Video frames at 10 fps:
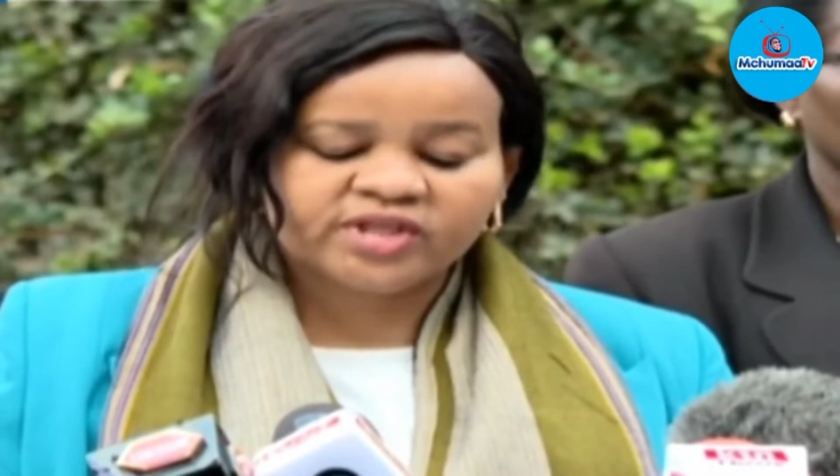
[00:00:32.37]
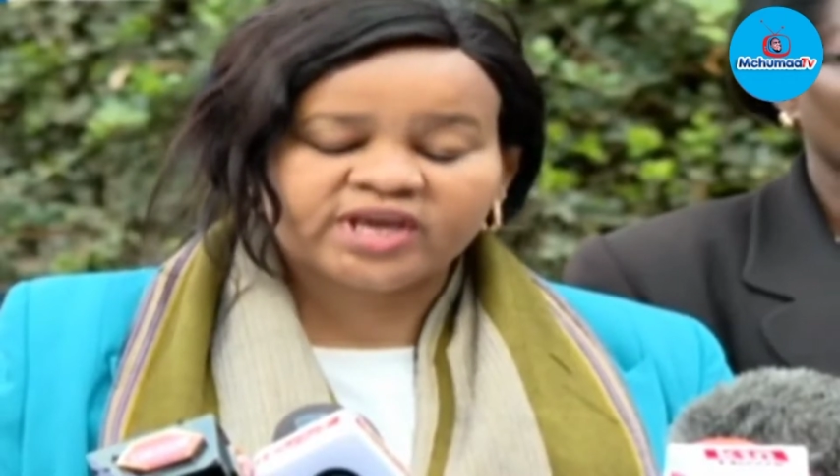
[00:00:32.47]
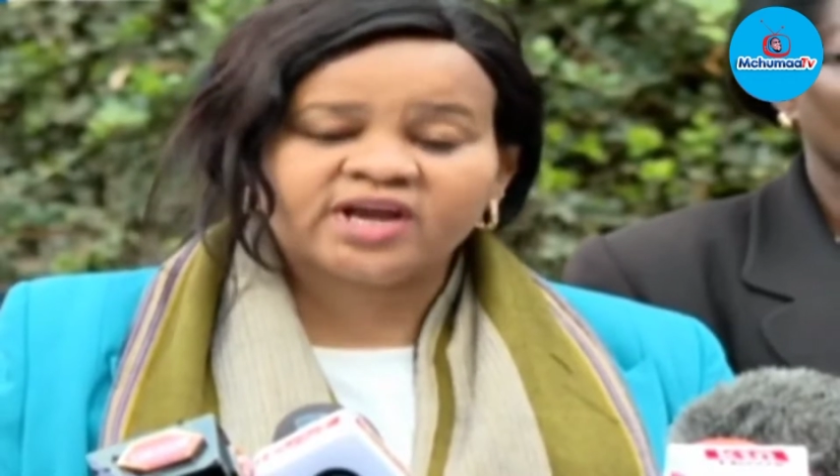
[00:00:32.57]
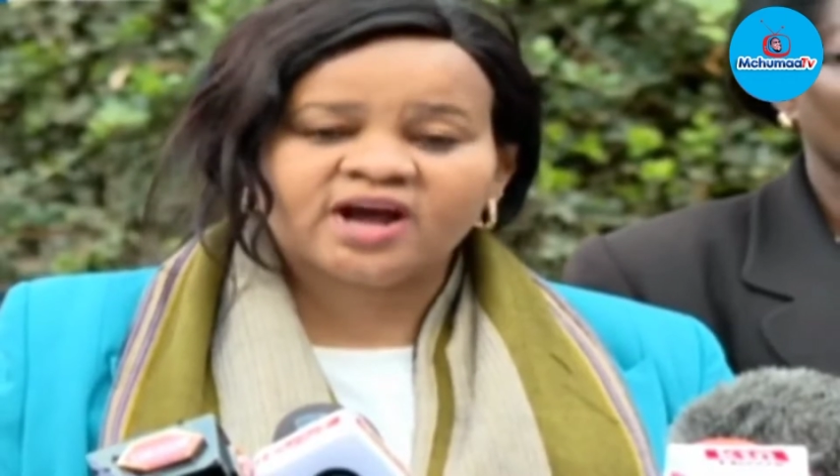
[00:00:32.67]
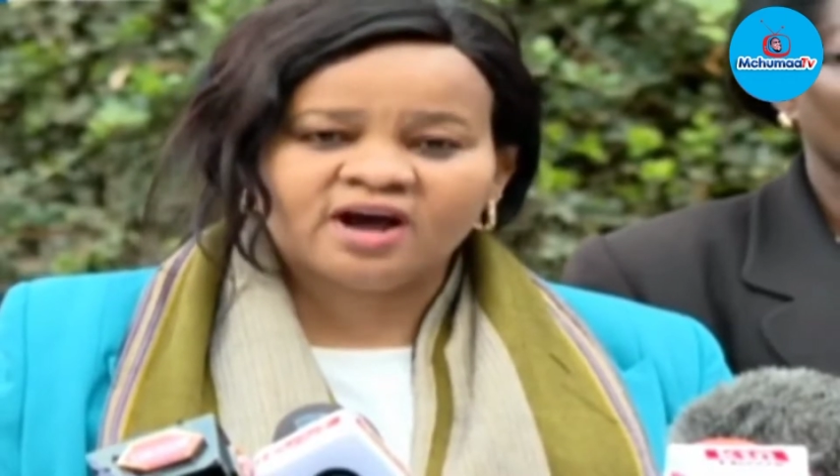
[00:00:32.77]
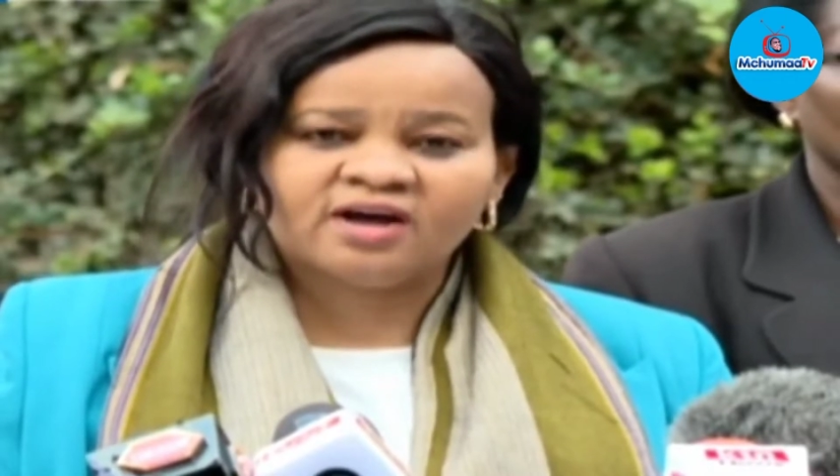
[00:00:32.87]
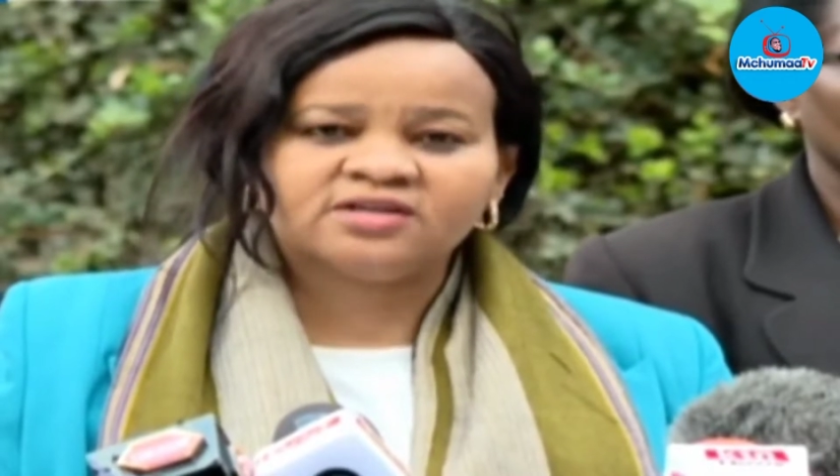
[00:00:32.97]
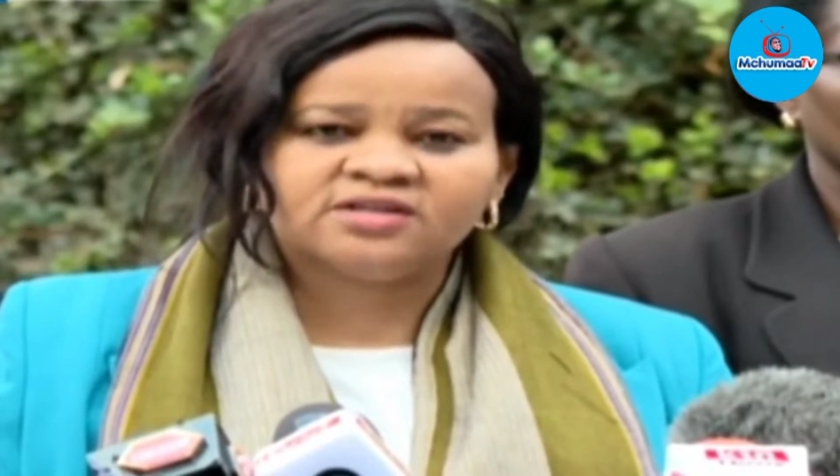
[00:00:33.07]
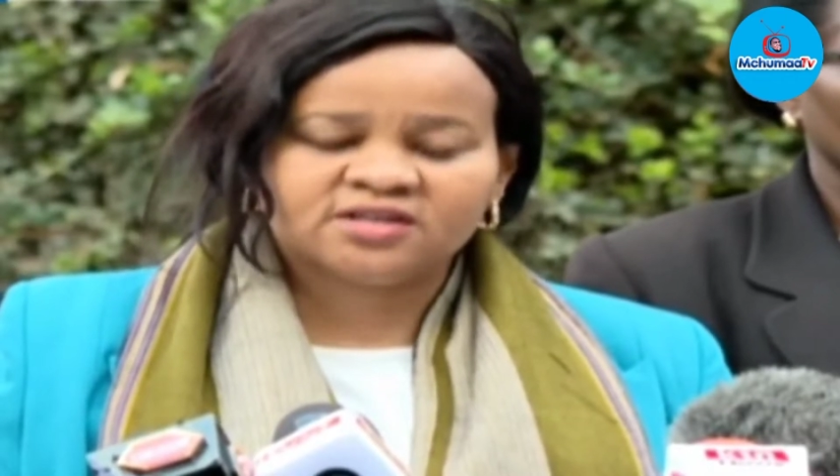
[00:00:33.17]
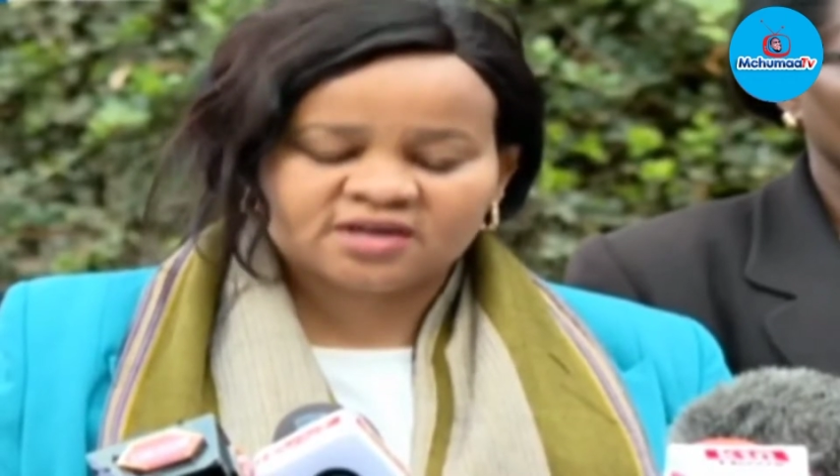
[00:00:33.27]
they
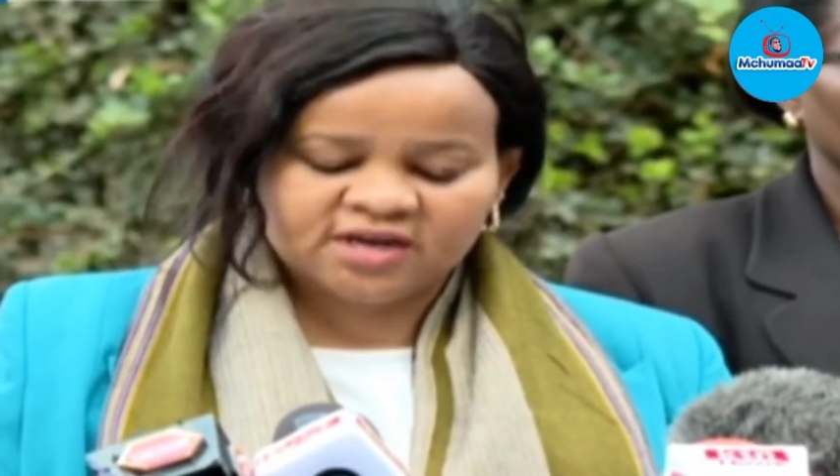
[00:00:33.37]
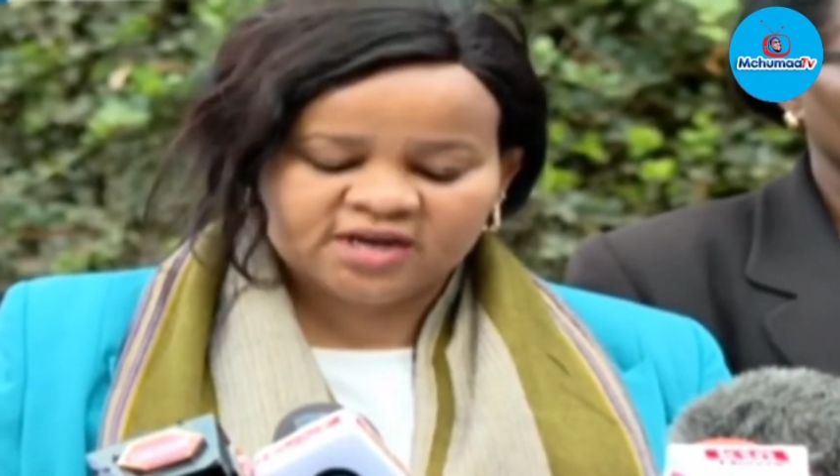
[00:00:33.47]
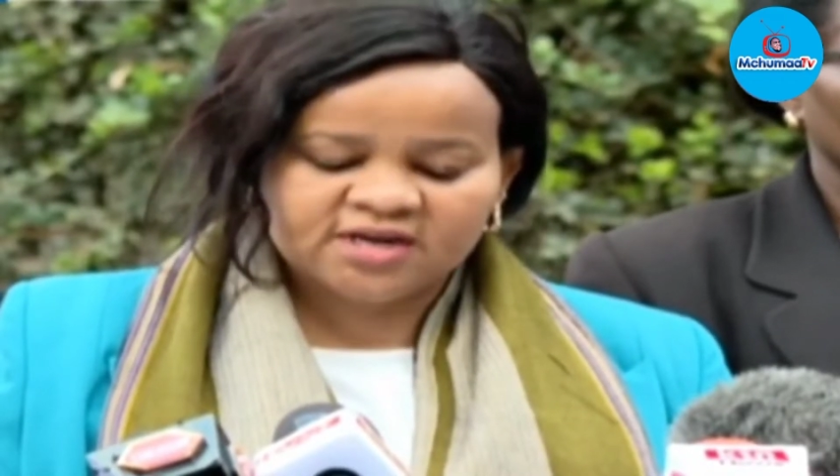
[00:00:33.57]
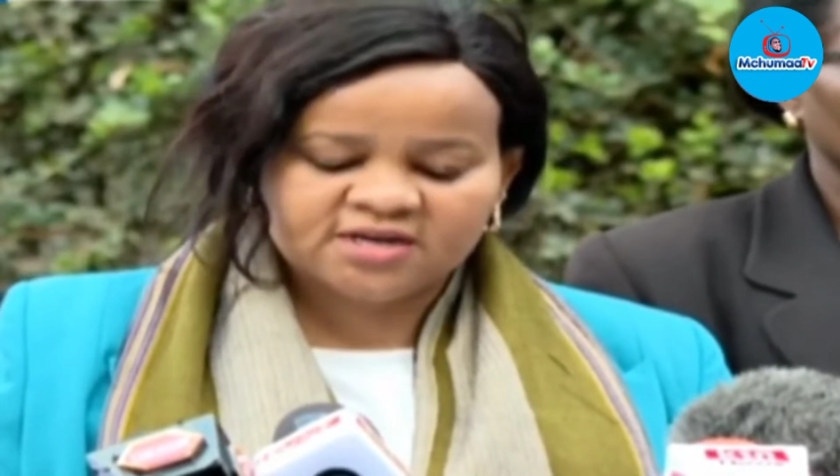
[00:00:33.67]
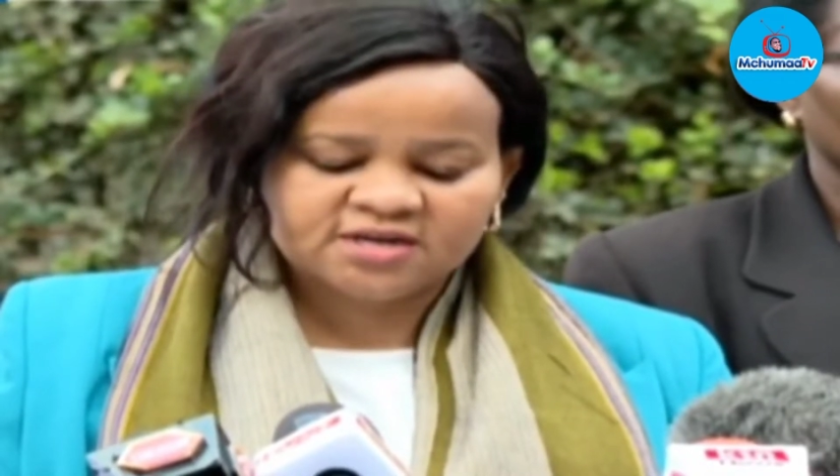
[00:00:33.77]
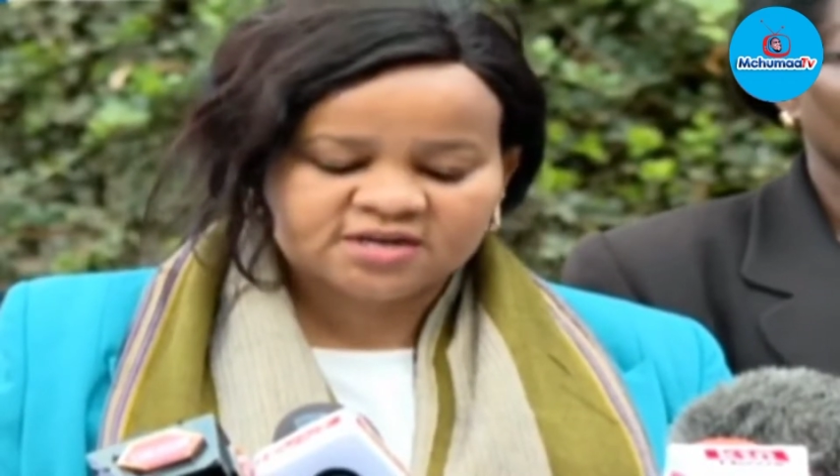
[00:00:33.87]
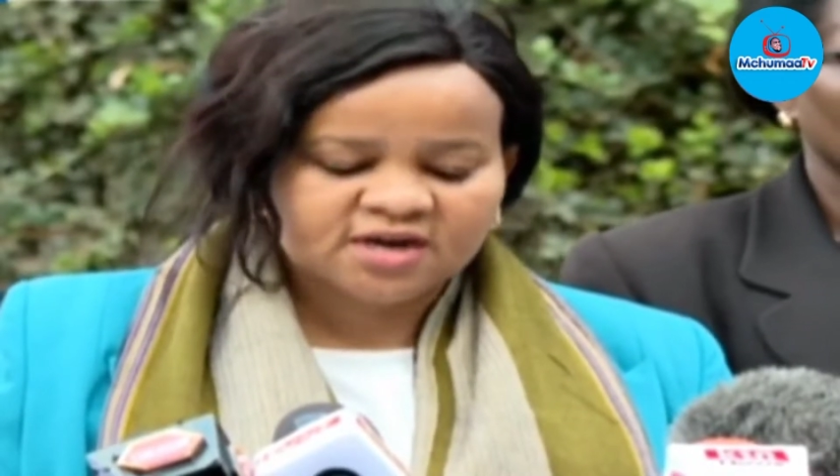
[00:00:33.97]
are declared